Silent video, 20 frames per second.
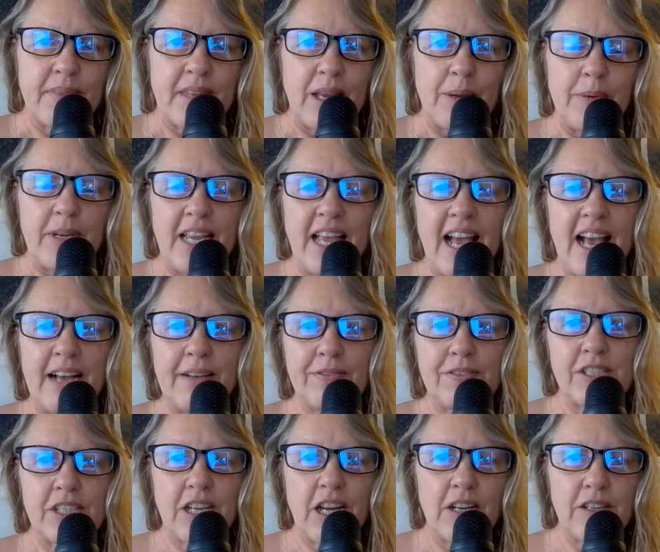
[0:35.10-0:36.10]
We have
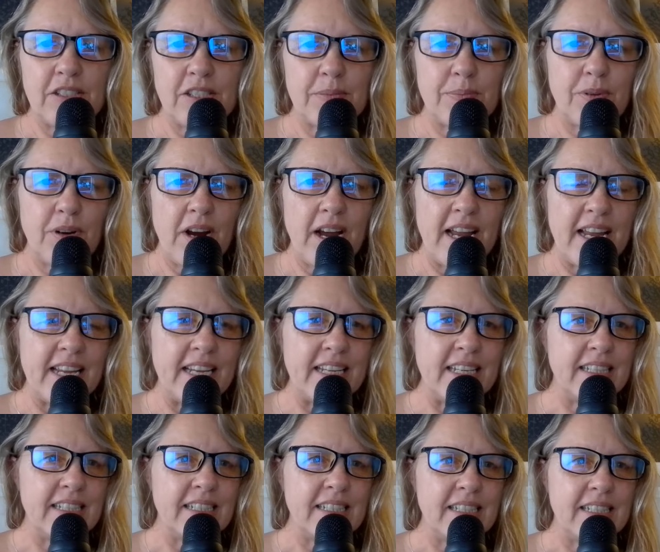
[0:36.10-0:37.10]
to go to pray
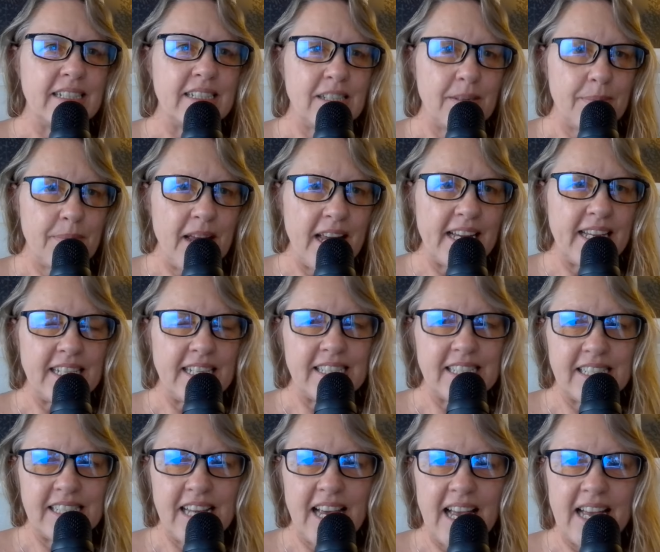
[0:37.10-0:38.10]
to make it
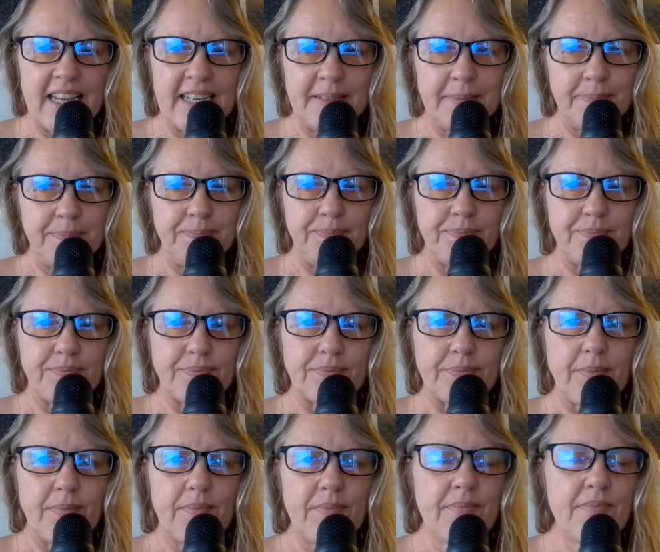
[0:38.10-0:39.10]
today.
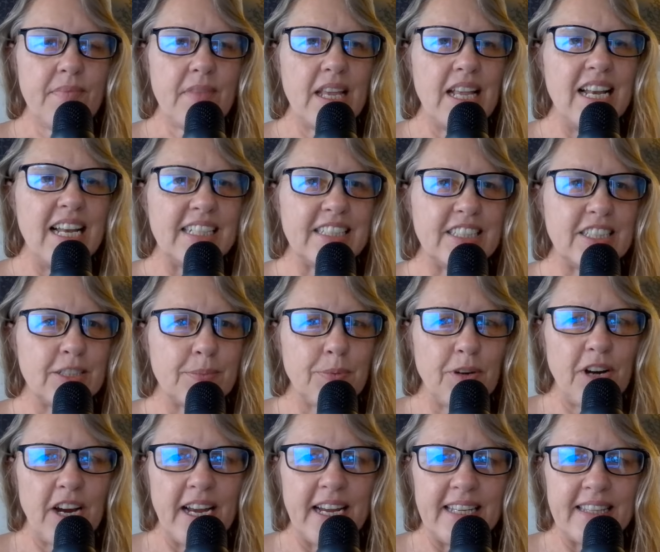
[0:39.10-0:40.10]
Let's just
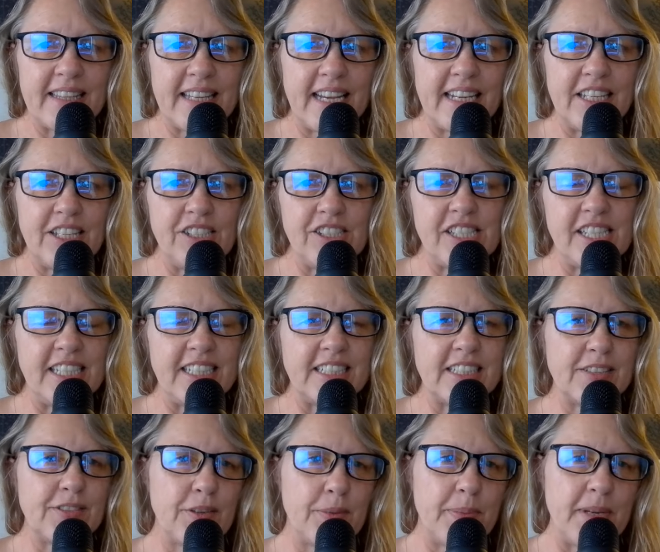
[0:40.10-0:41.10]
pray. Thank you,
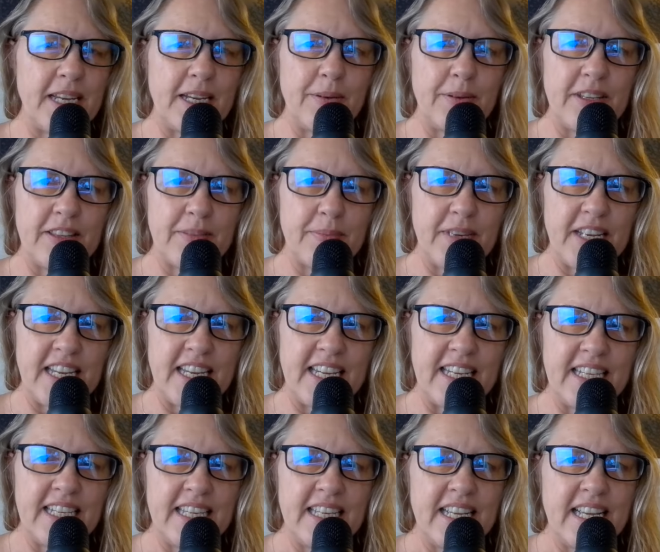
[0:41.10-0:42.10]
Jesus, for being with
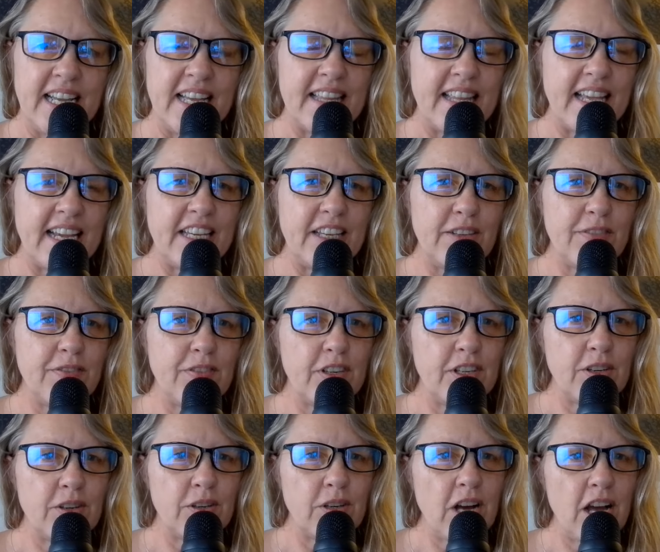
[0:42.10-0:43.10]
me. Thank you for
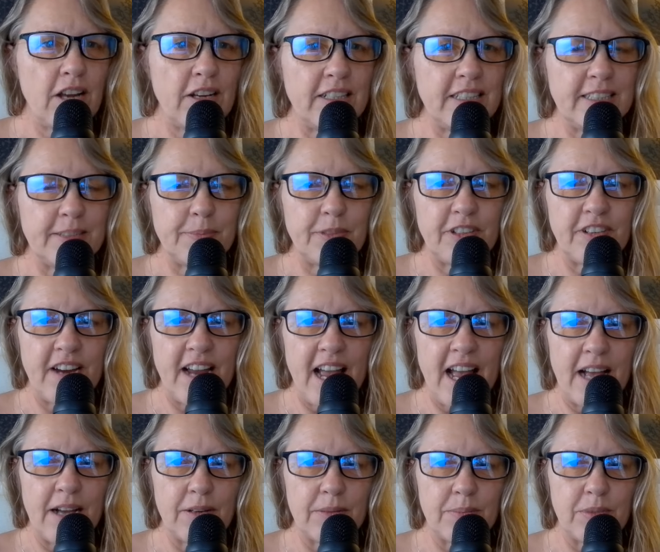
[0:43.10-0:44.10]
your Holy Spirit
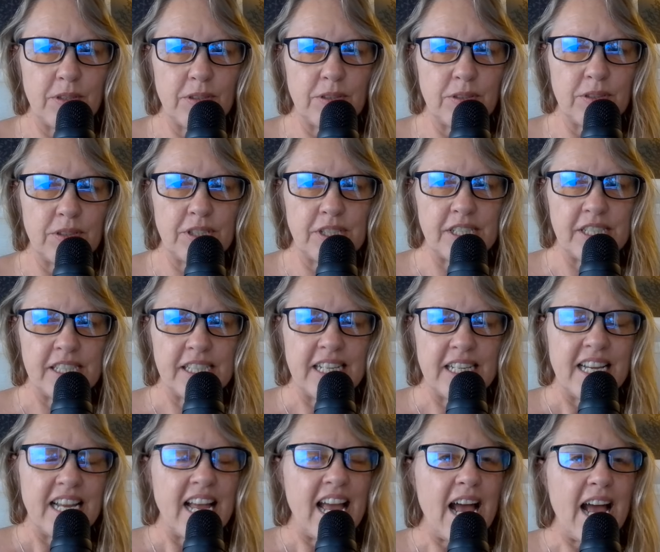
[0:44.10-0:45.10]
help, Lord.
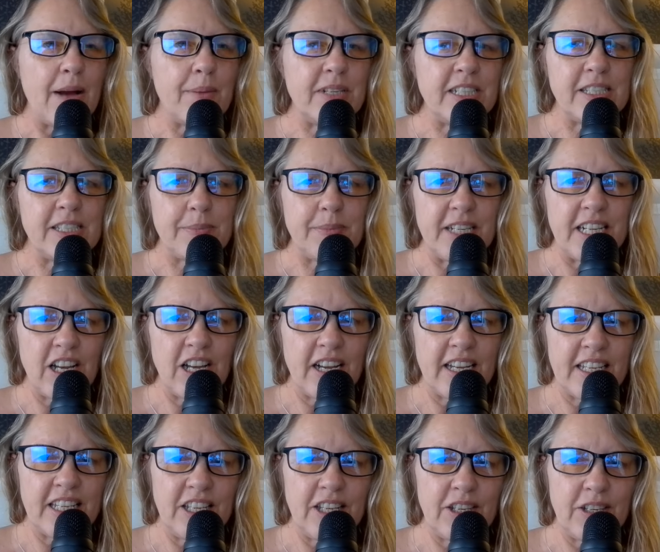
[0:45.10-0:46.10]
Help me to be
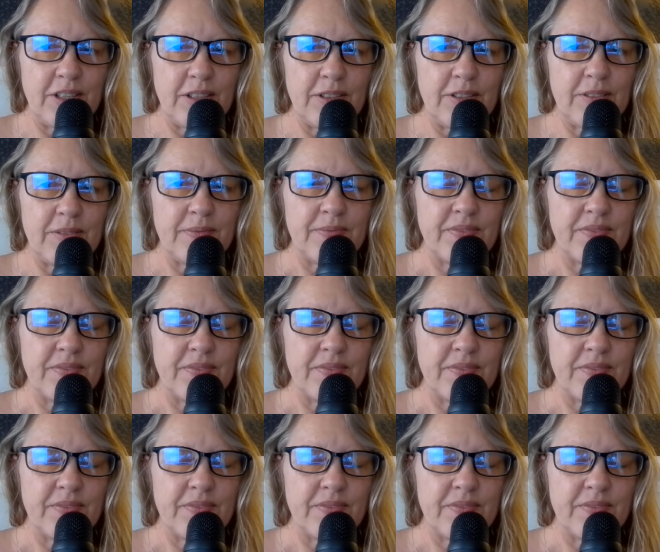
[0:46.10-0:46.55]
like you.